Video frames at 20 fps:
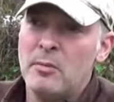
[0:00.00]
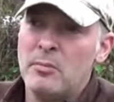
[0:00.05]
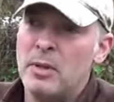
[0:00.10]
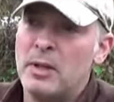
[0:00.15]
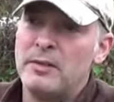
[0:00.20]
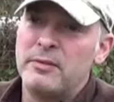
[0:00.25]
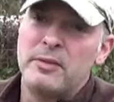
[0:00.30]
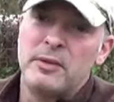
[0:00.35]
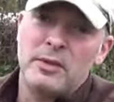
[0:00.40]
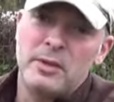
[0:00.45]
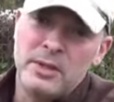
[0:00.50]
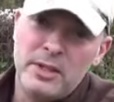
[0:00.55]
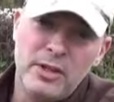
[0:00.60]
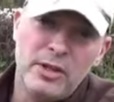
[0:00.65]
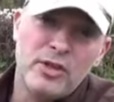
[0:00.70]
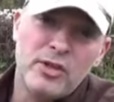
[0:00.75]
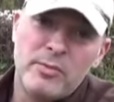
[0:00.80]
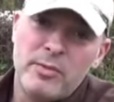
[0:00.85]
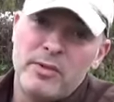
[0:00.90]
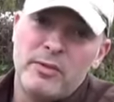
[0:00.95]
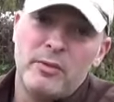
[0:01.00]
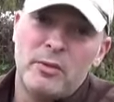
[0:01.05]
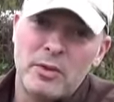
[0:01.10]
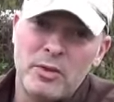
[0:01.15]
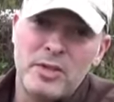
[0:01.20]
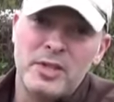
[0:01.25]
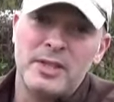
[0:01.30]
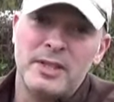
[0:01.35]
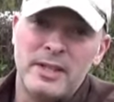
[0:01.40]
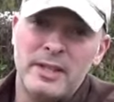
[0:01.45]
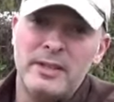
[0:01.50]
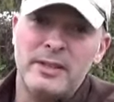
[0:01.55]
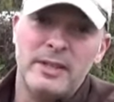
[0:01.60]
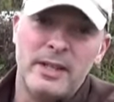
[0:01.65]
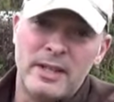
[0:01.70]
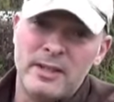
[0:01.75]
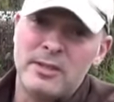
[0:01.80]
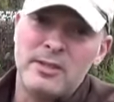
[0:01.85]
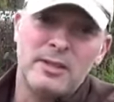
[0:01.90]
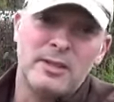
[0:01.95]
But for years before she did
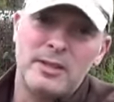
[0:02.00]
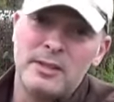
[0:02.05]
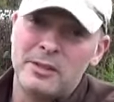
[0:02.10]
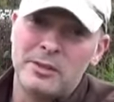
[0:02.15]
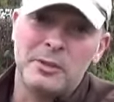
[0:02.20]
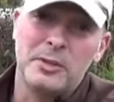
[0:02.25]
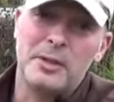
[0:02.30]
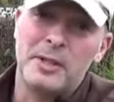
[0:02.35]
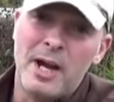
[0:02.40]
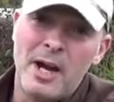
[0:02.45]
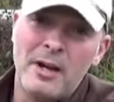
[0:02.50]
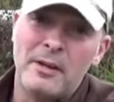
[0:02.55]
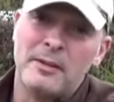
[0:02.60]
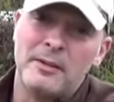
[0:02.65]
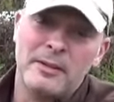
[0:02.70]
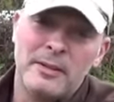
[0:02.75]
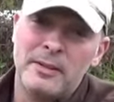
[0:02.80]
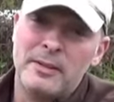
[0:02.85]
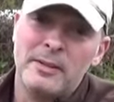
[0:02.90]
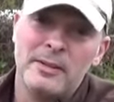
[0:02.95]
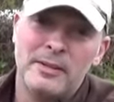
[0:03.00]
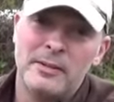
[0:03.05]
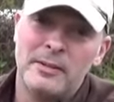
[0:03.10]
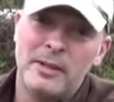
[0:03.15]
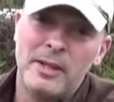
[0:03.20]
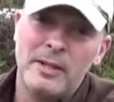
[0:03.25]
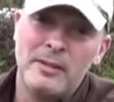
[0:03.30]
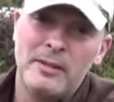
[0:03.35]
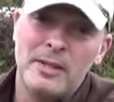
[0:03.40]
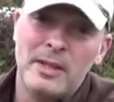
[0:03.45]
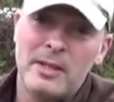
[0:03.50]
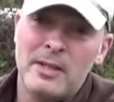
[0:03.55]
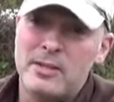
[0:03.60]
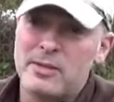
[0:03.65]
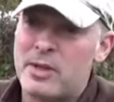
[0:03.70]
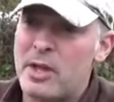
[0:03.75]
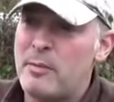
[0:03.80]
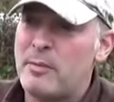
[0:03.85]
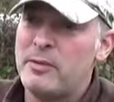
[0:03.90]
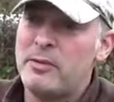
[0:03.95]
that, she tilled her garden, right?
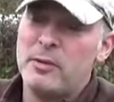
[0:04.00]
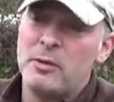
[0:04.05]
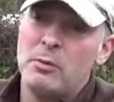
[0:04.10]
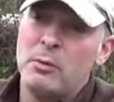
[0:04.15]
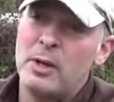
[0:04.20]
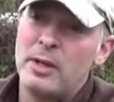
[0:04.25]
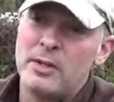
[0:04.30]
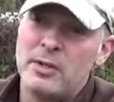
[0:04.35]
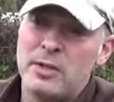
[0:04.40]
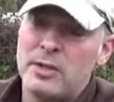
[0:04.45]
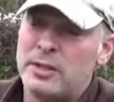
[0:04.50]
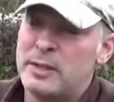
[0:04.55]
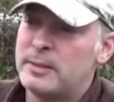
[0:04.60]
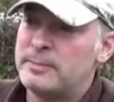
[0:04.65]
Same if you watch